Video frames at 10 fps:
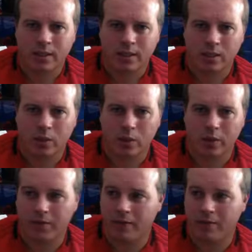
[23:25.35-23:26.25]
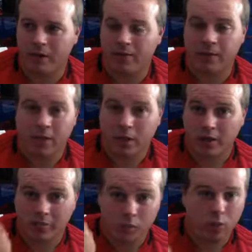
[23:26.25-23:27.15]

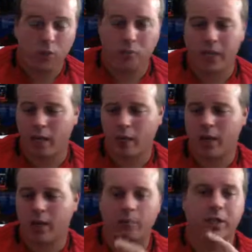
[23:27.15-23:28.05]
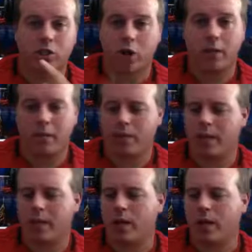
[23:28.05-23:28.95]
If Bruno played well, McTominay
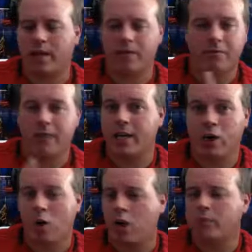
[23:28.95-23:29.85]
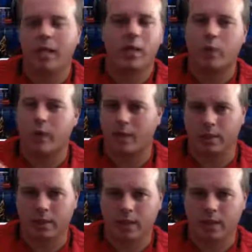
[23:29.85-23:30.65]
played well, and Fred all played well,